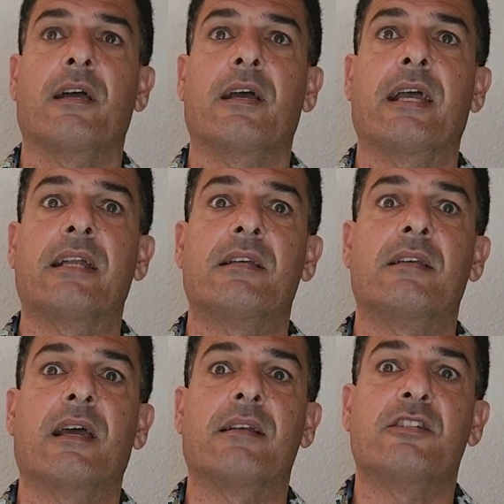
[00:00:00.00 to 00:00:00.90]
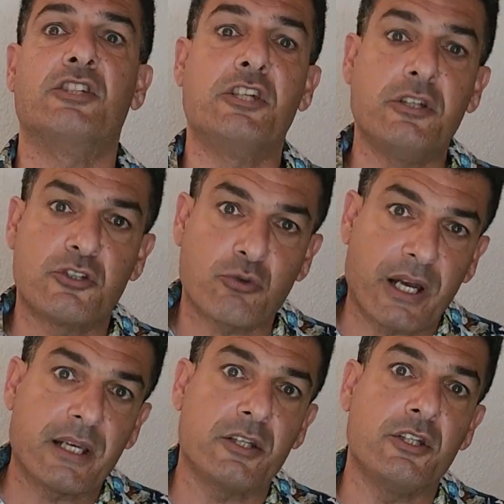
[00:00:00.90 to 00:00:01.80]
and
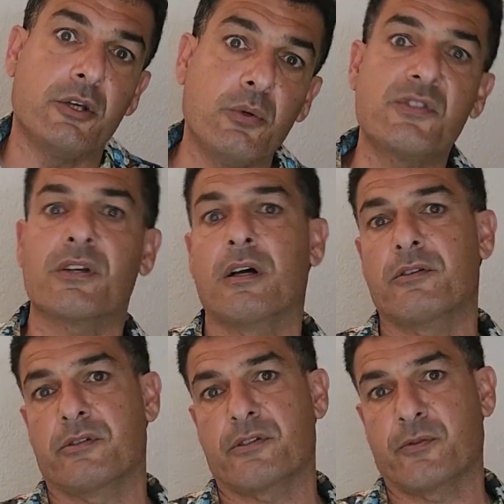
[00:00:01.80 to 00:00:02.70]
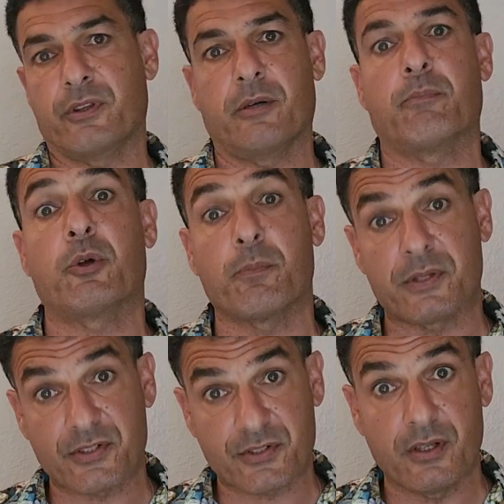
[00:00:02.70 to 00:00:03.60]
trying to use others for their
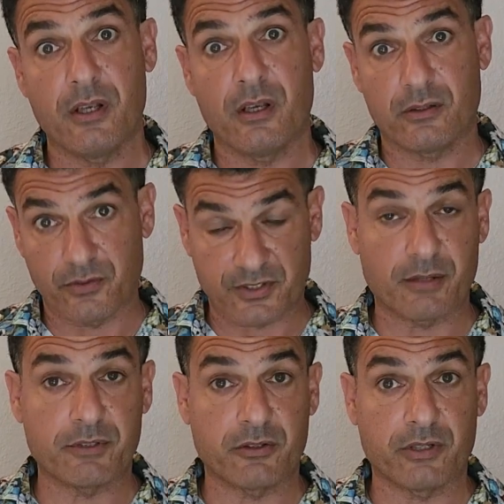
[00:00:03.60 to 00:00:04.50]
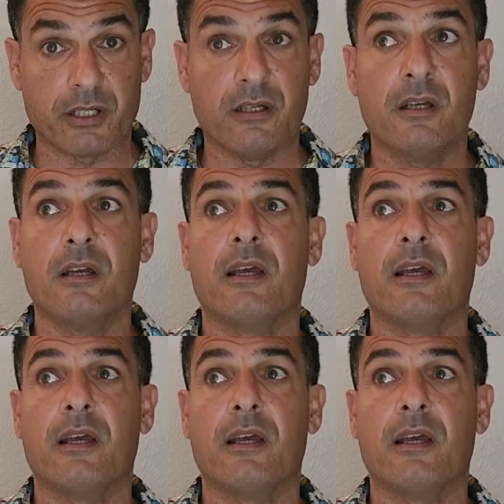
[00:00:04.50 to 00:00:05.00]
purpose to some degree.